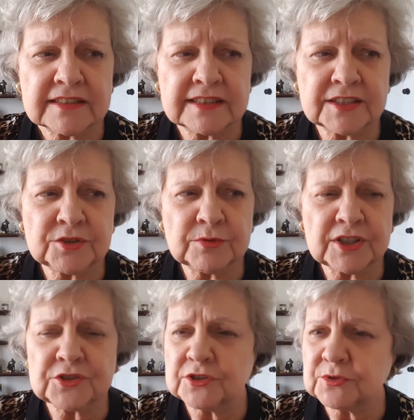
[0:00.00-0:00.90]

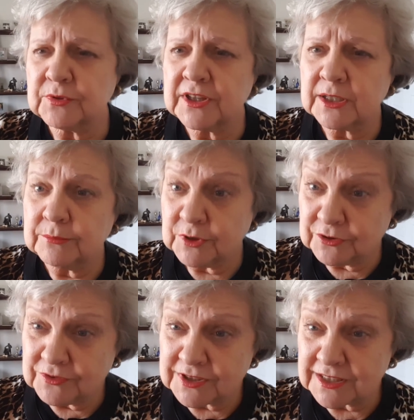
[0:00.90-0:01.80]
situations with the
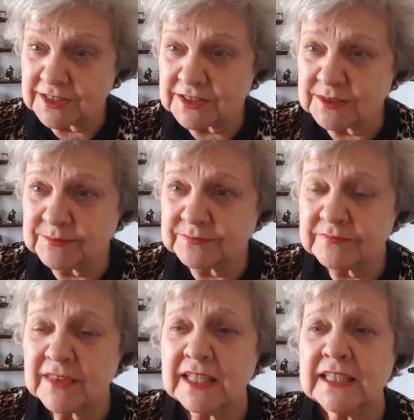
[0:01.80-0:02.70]
immune
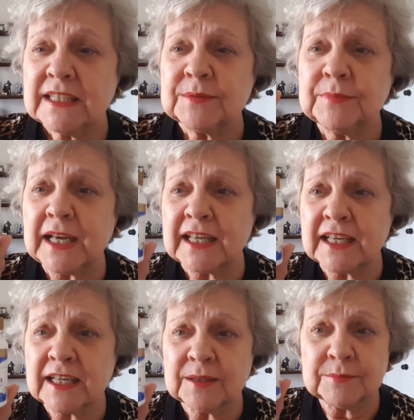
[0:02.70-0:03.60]
system.
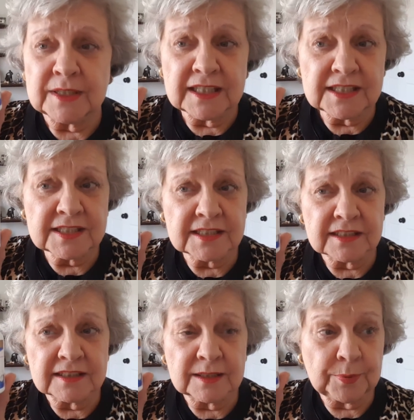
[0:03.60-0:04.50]
And it must
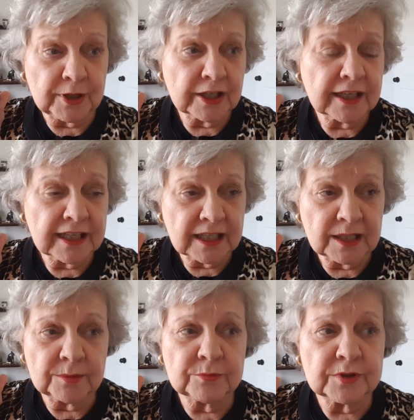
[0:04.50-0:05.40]
apparently
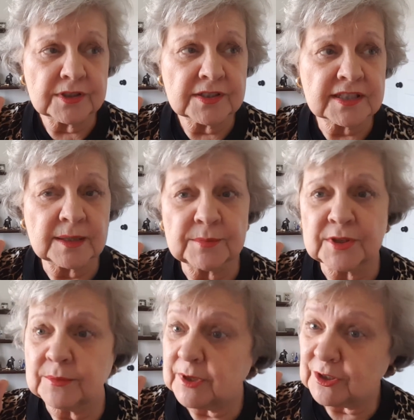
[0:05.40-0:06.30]
help with some of
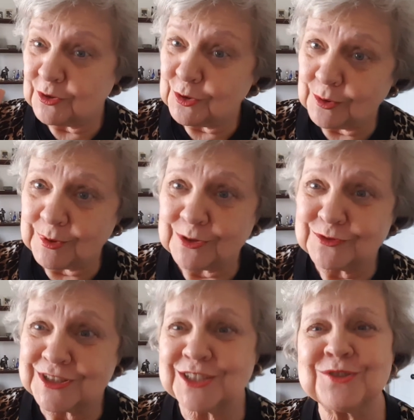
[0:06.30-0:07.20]
the male
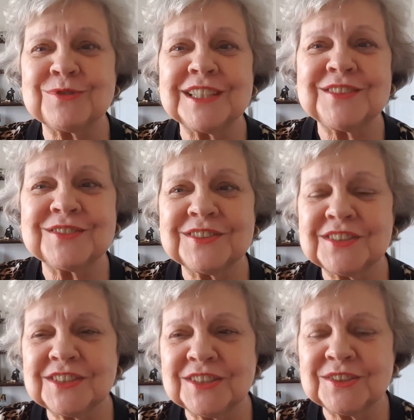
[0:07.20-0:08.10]
hormone
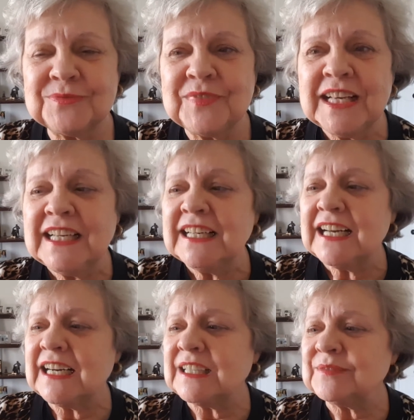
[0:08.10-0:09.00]
situations too.
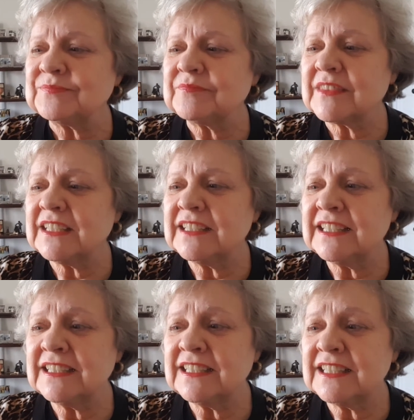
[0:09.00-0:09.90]

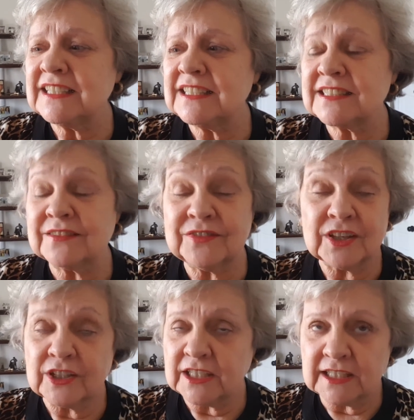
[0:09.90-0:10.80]
It is a
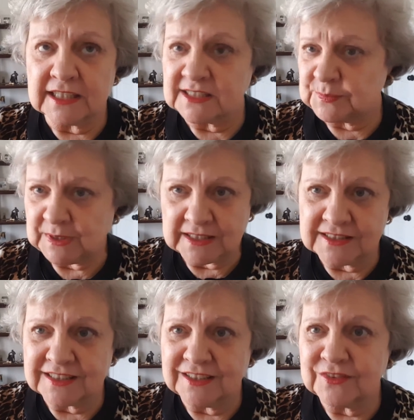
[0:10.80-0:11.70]
very
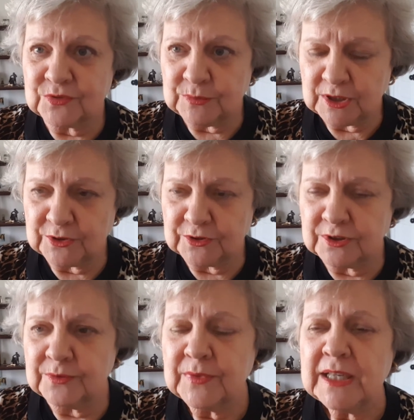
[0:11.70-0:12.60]
inexpensive
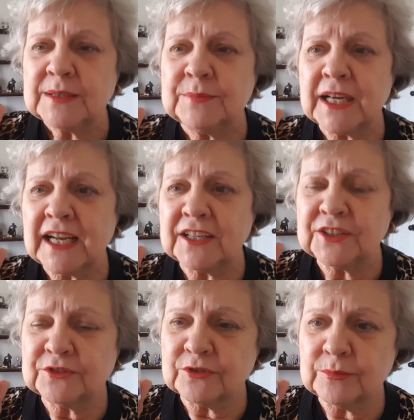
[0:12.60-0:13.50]
mineral. But I
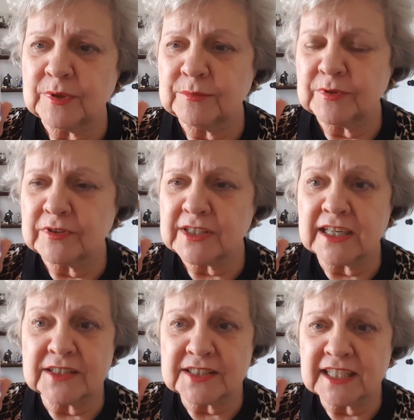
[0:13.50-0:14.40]
do remember
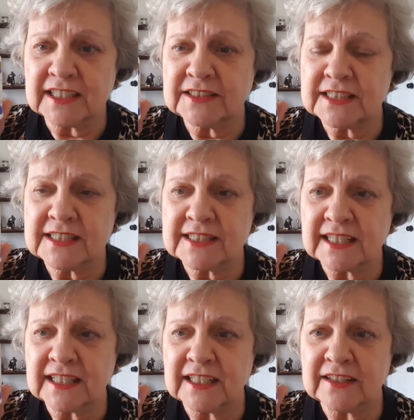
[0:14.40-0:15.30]
our scientists
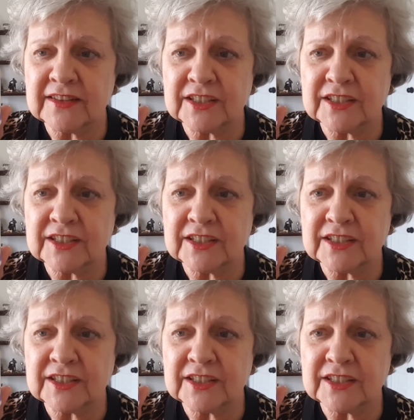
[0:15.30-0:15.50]
saying